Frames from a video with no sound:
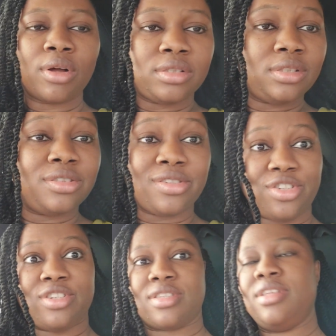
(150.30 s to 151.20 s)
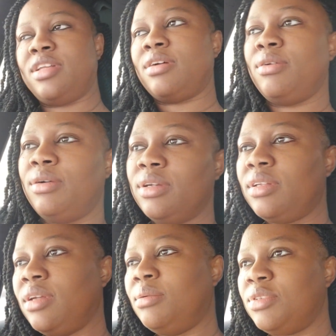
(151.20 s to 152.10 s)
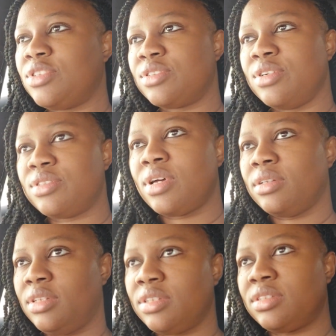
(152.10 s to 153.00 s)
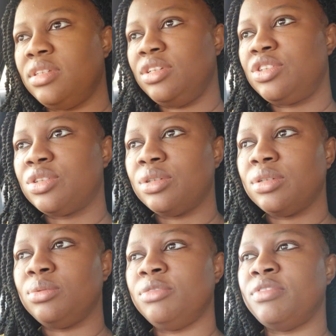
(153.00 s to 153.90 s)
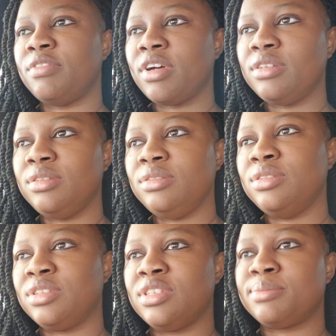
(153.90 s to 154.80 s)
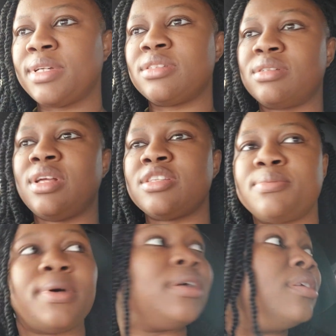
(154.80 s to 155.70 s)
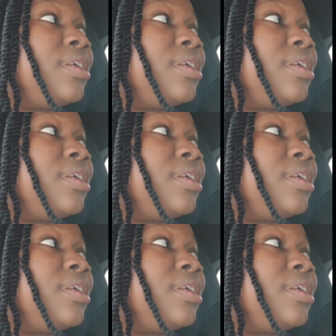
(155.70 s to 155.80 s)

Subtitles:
continue the gist later on. We just got to our destination. We've never used this particular spot.